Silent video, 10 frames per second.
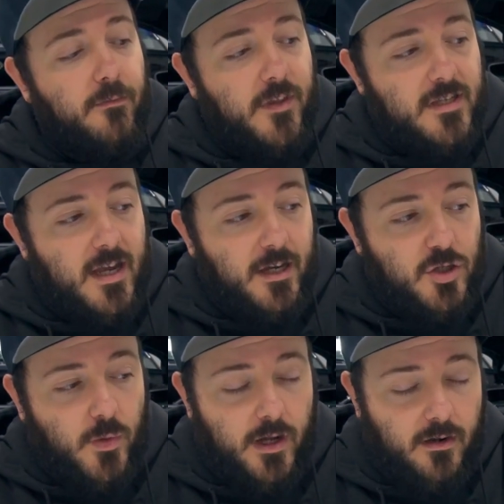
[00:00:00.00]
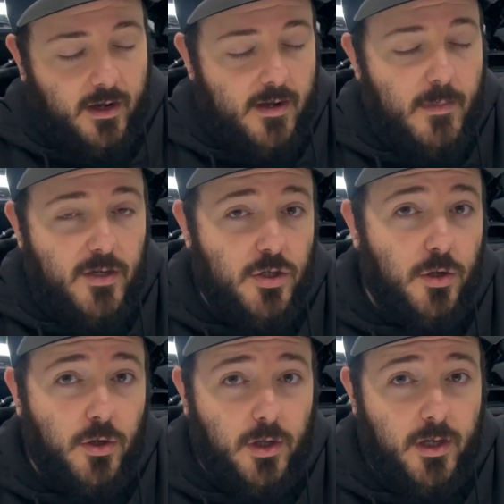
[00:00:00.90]
This actuator, like I mentioned
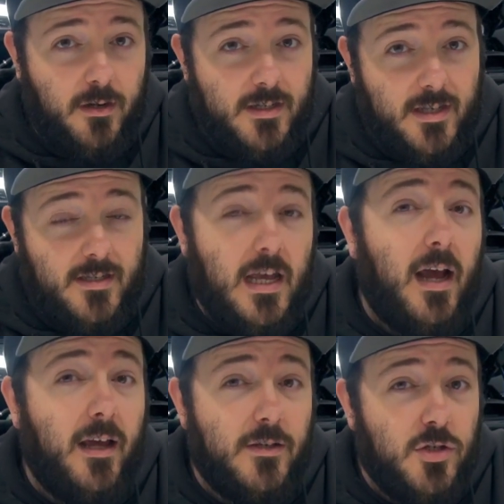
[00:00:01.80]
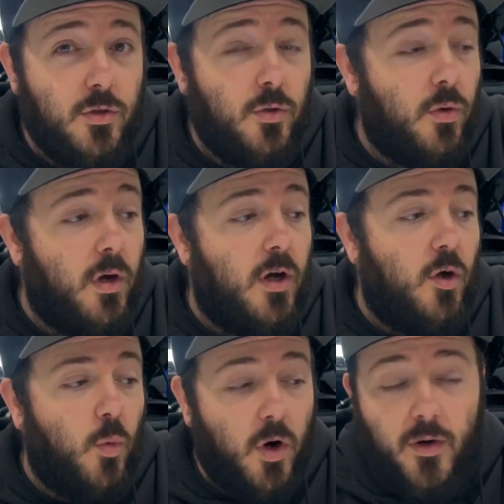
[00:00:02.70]
earlier, is designed to
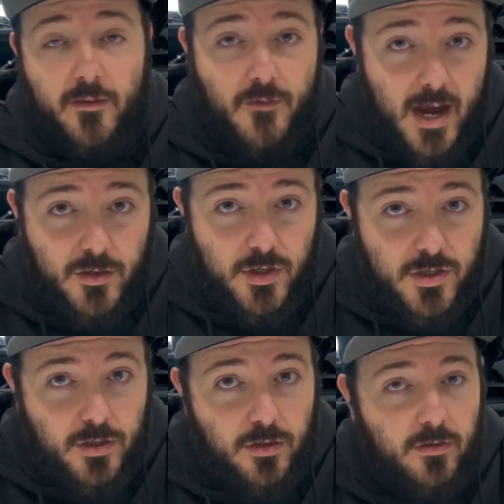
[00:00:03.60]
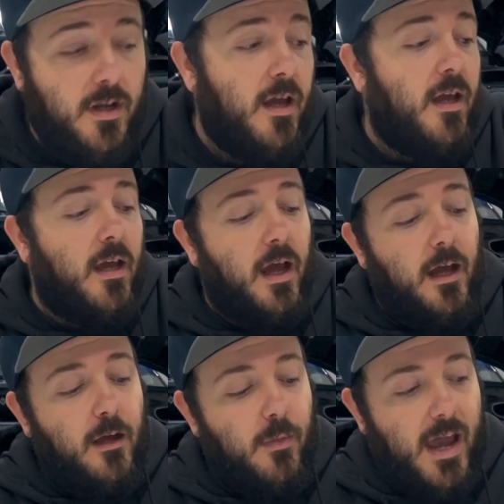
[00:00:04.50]
work with the factory tune.
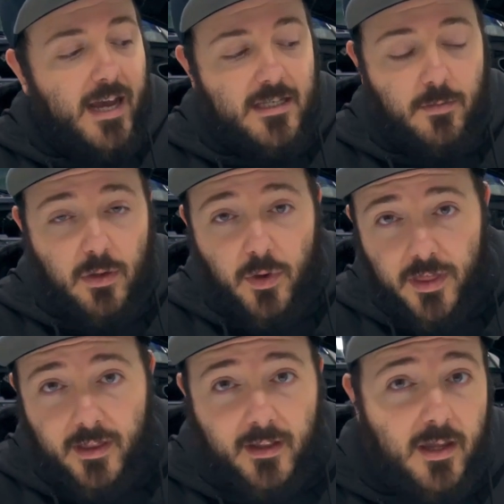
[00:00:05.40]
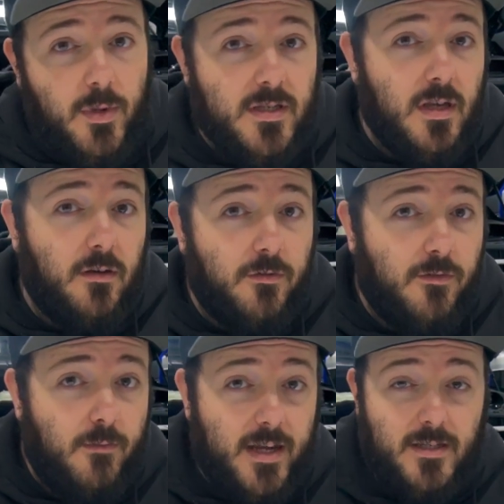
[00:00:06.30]
It has to be within the limits
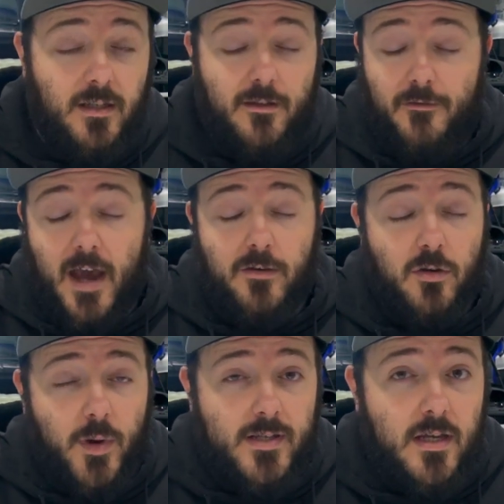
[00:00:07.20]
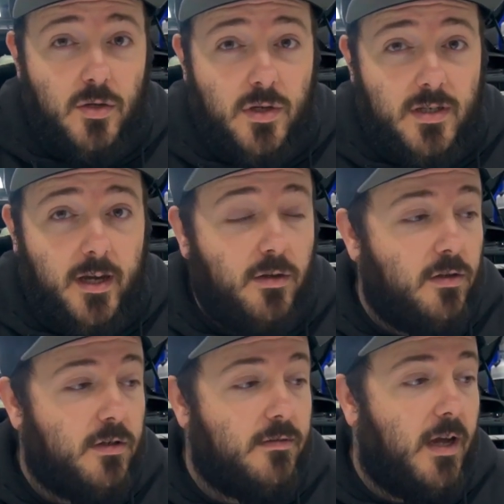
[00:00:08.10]
of basically the factory wastegate duty cycle
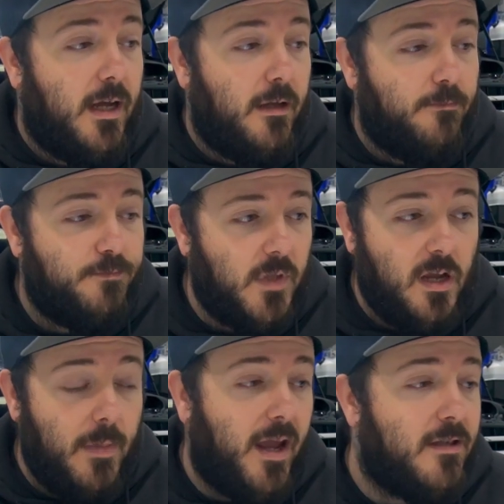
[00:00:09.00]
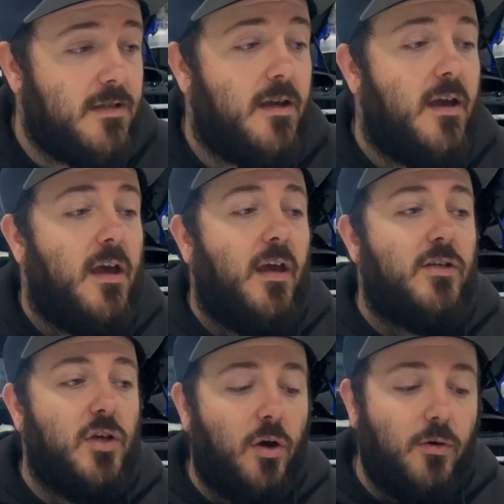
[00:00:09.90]
commands.
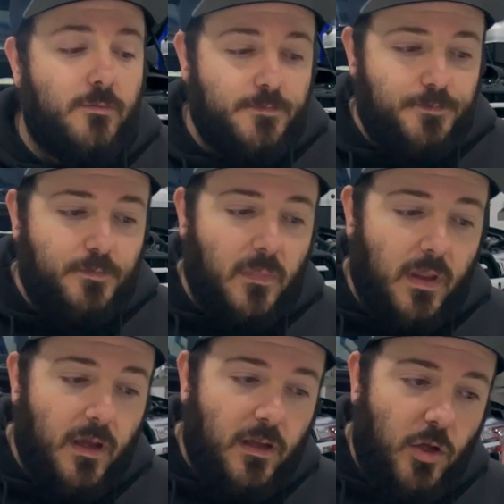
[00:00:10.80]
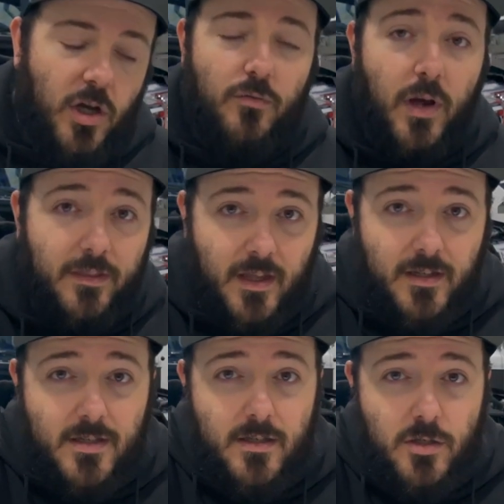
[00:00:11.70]
So you can run
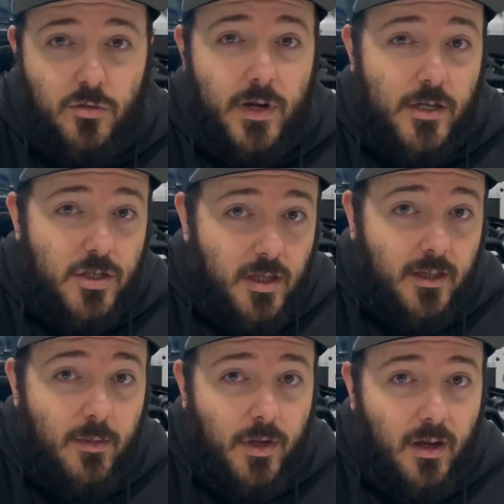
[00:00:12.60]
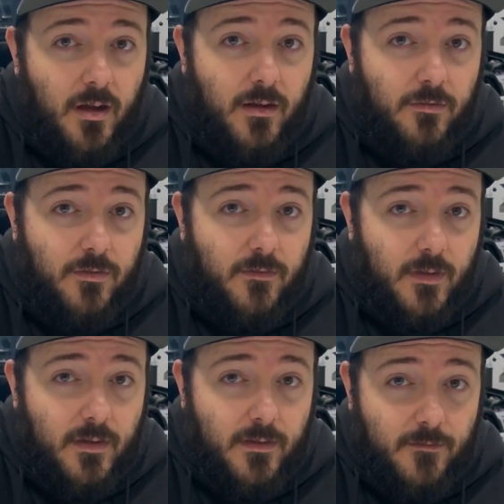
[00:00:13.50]
this to reach the limit of
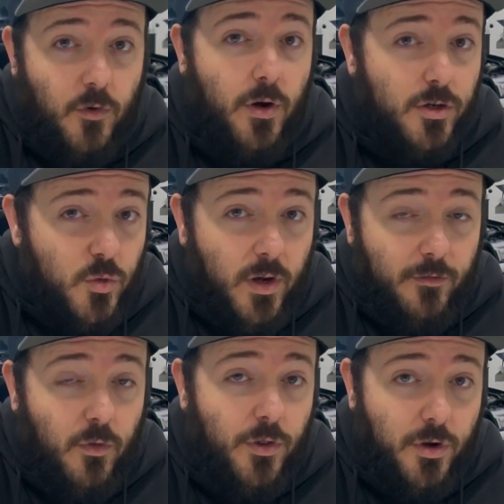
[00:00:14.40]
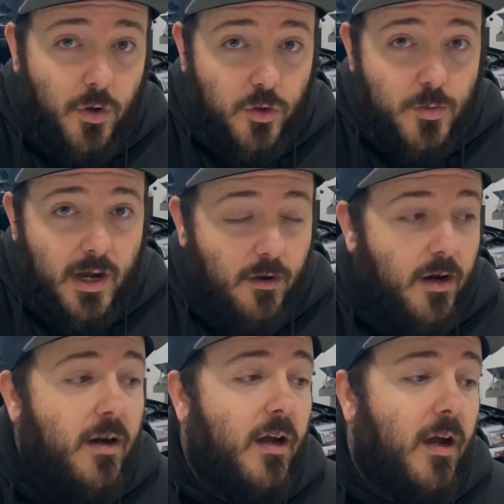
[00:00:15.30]
420, 430
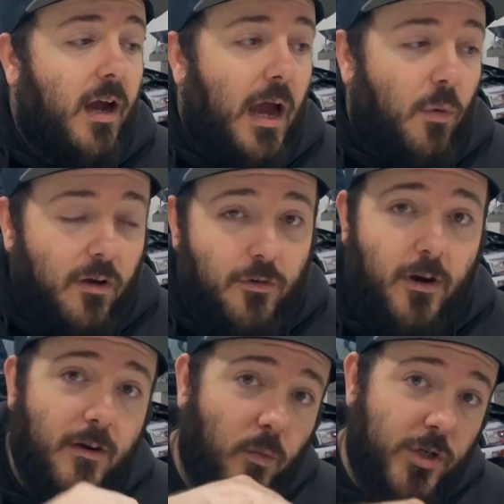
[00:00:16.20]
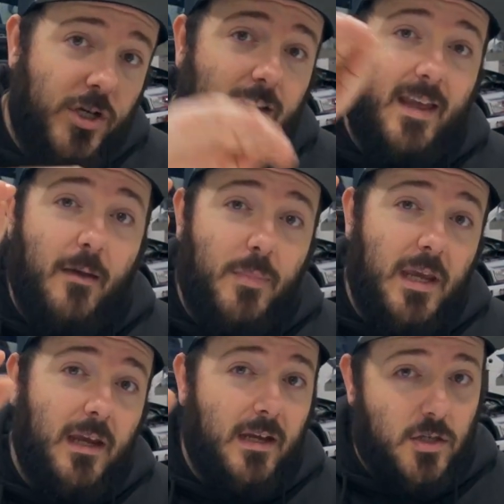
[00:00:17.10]
horsepower. However, once you hit that
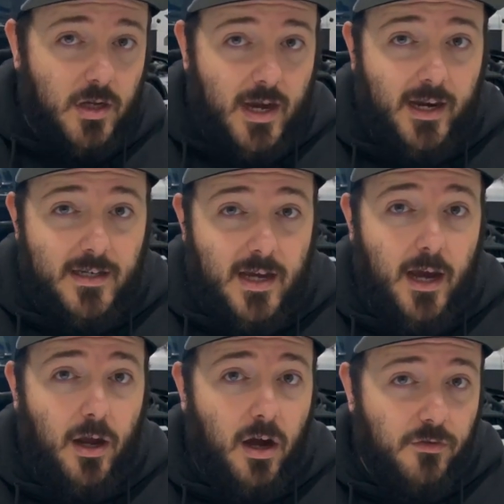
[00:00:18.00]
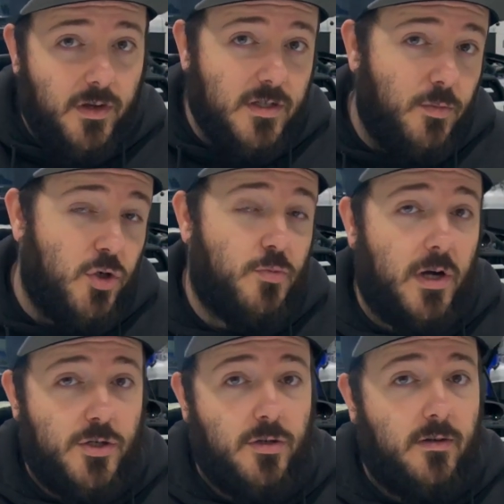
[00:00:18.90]
peak, it's going to kind of die off because the boost
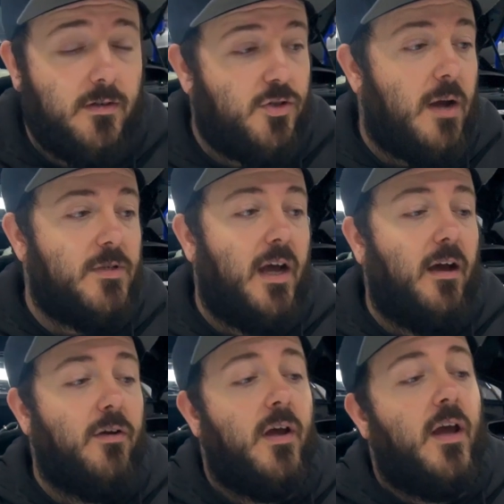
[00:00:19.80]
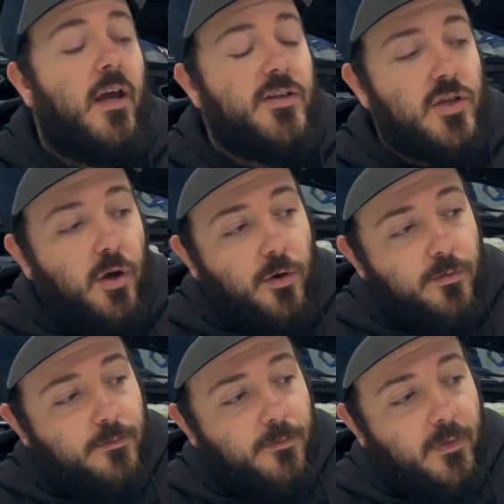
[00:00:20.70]
pressure drops down.
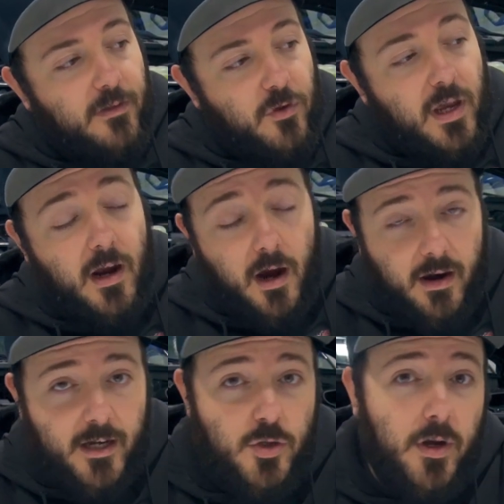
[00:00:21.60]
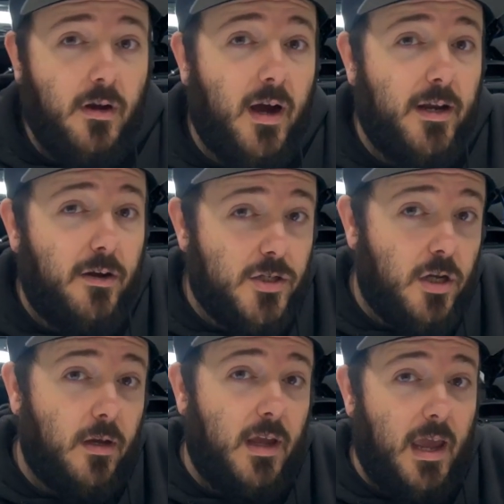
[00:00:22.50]
So if you get our actuator on here, it's
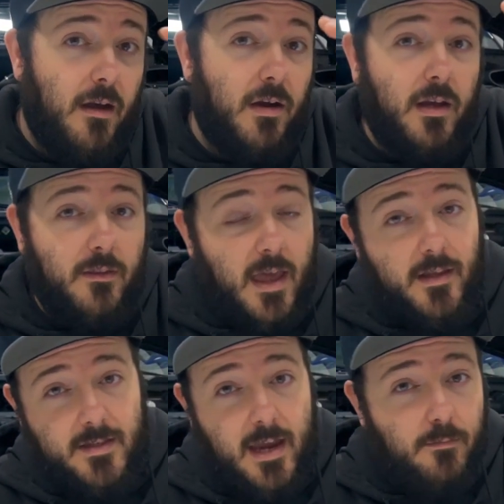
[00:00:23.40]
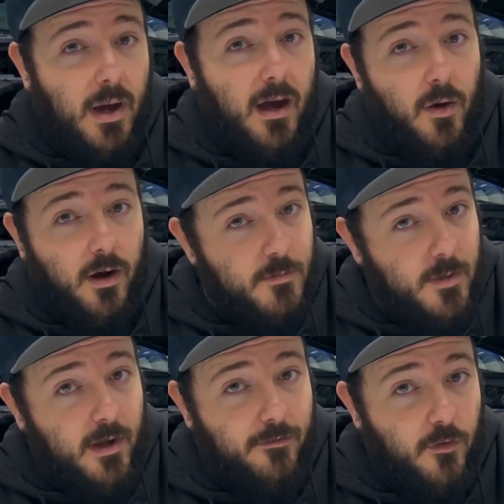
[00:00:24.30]
going to carry that same power up
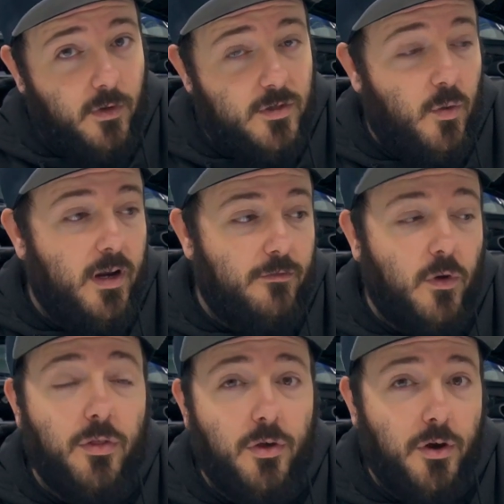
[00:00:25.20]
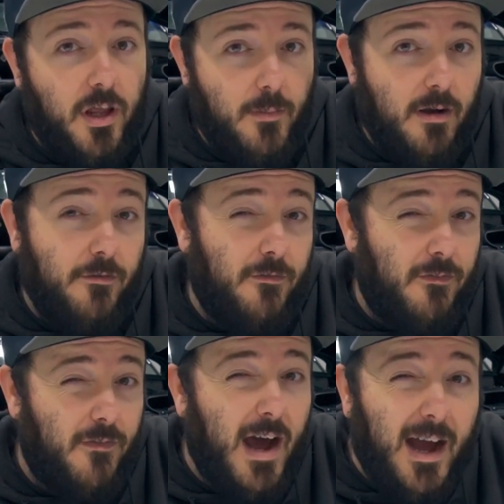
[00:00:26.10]
to about 420, 430, about
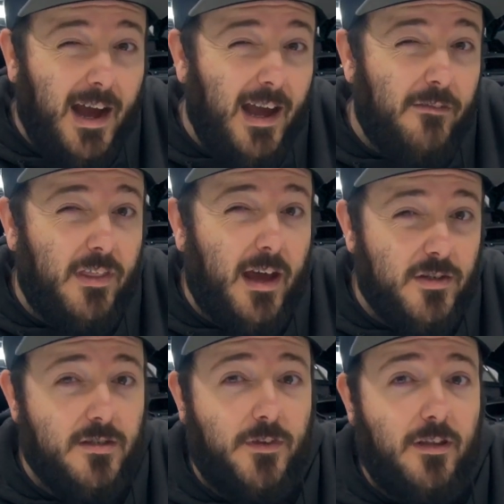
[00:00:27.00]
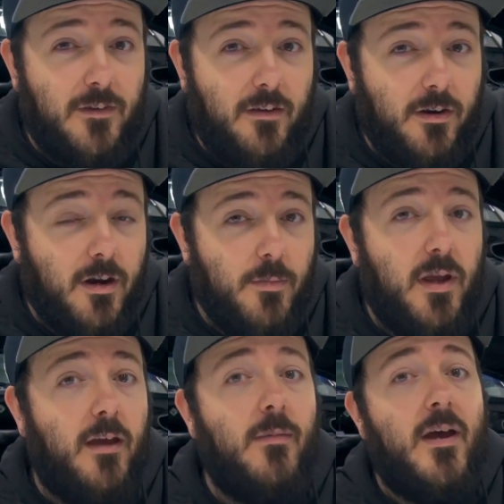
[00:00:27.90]
5,000, 5,500
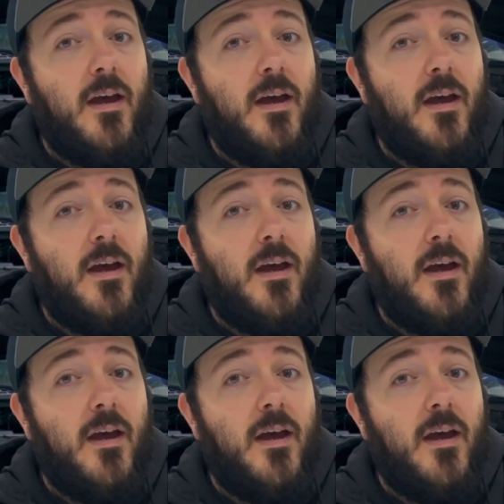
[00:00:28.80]
RPM,